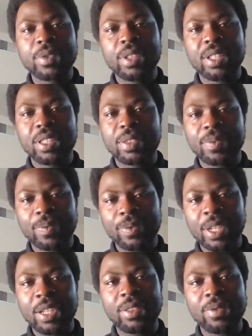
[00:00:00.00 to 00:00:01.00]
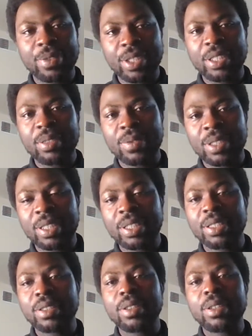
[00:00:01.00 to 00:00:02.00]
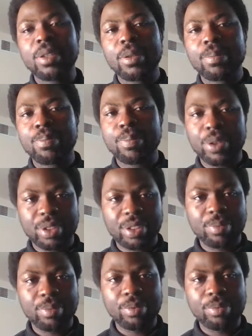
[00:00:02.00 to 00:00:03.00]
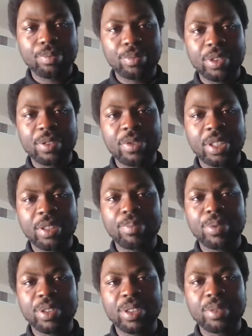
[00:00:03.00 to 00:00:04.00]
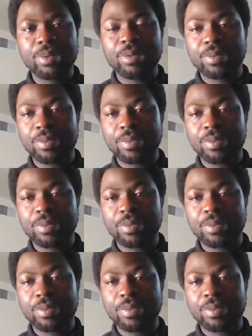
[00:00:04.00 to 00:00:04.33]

It's very, very, very possible. It's very possible.